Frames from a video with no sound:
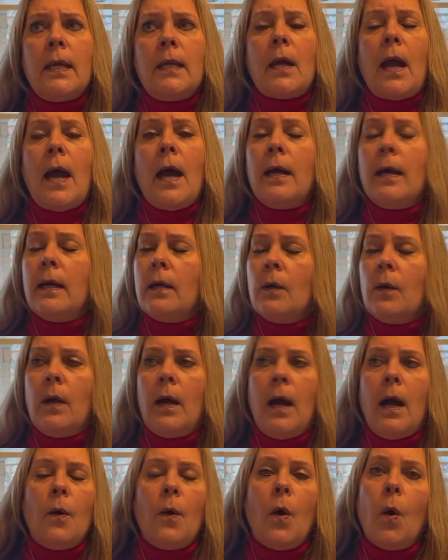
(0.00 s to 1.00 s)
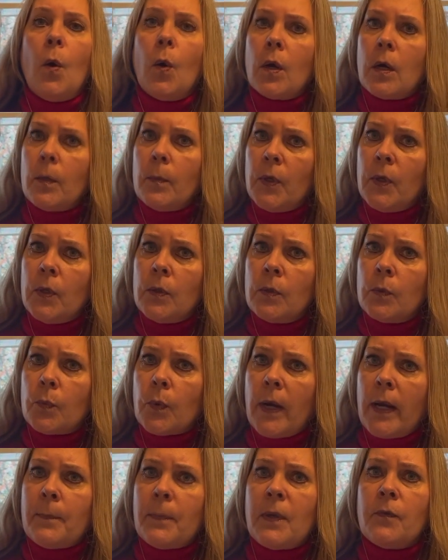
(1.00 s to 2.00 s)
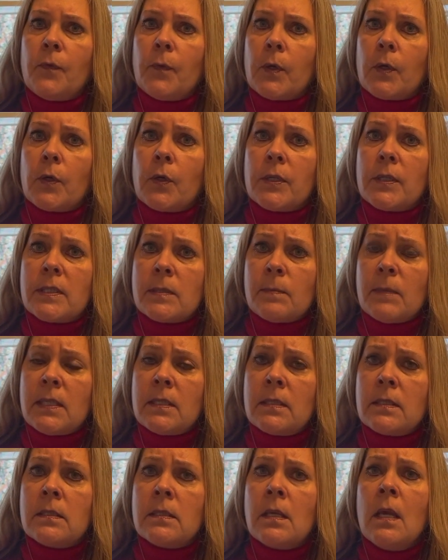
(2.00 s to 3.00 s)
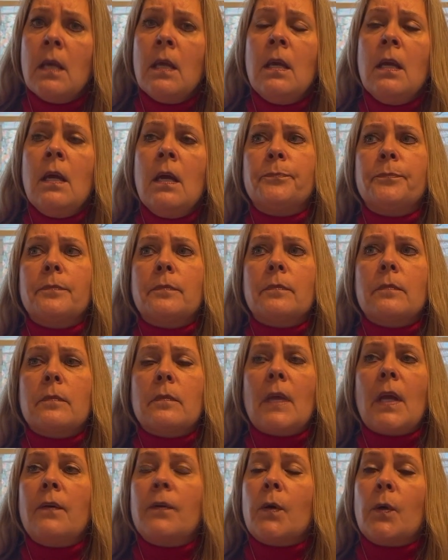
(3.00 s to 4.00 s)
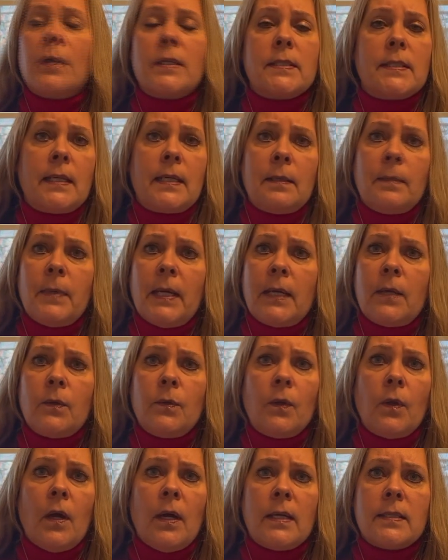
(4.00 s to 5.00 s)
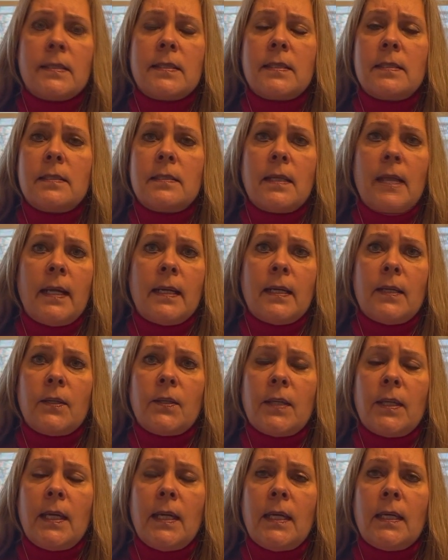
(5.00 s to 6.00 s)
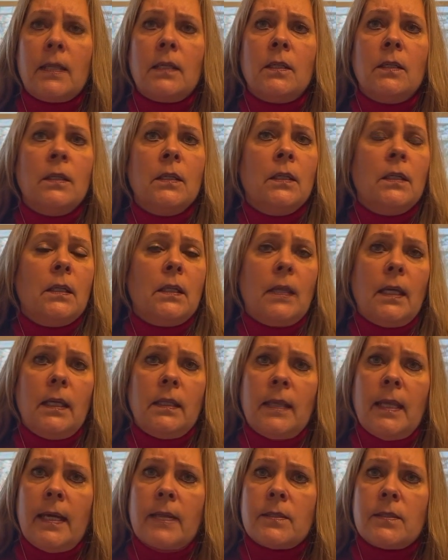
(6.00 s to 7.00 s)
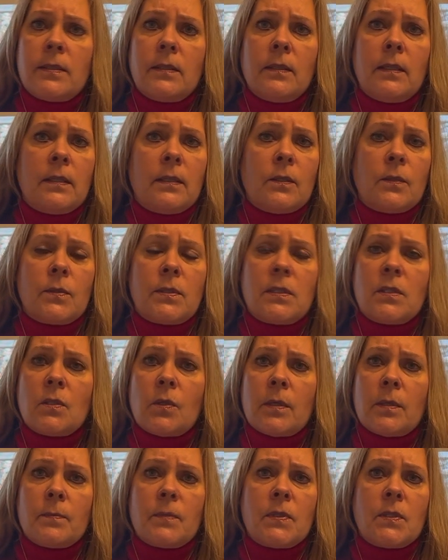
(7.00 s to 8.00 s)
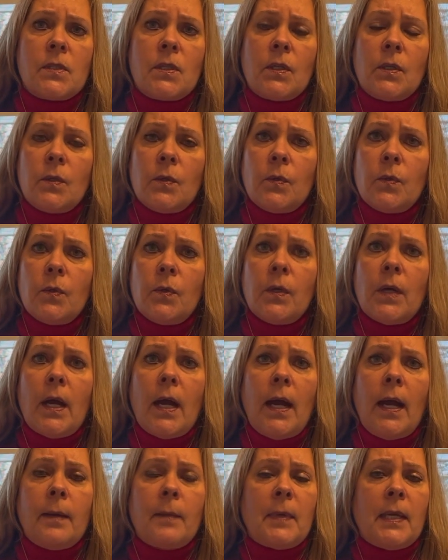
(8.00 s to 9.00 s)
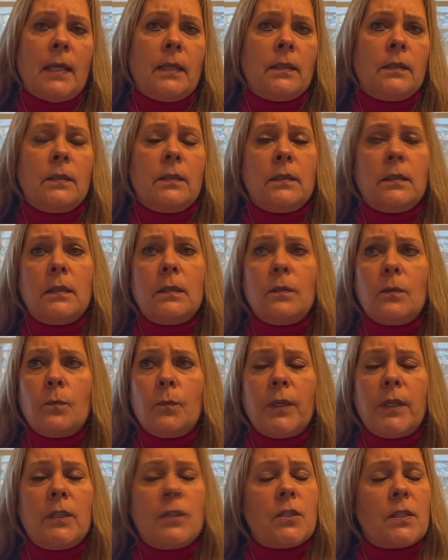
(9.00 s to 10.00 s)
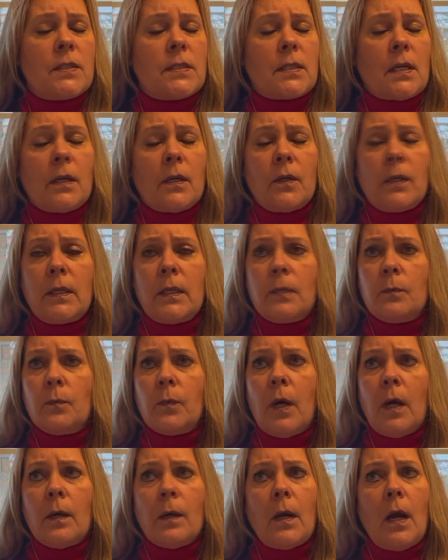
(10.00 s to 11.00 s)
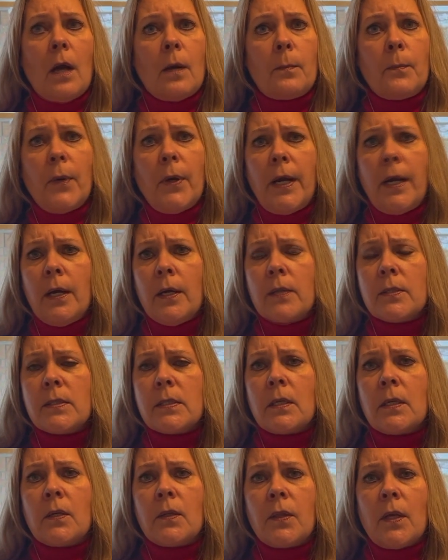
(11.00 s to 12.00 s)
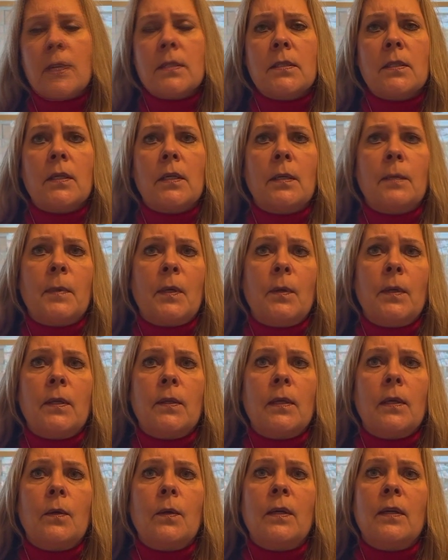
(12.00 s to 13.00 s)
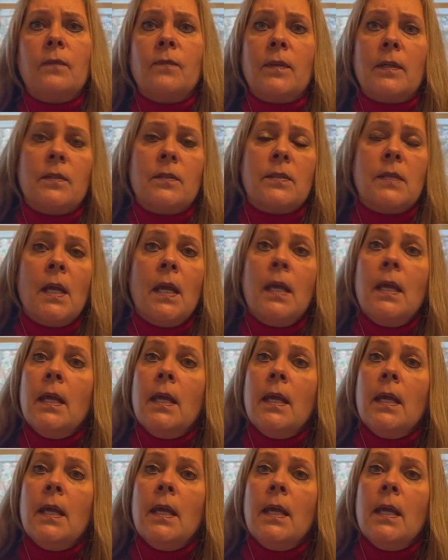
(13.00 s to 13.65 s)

How horrible right before Christmas. Of course, anybody who lost anything in those storms too, I mean, we just are gonna, our prayers and our thoughts are gonna be with you. And if there's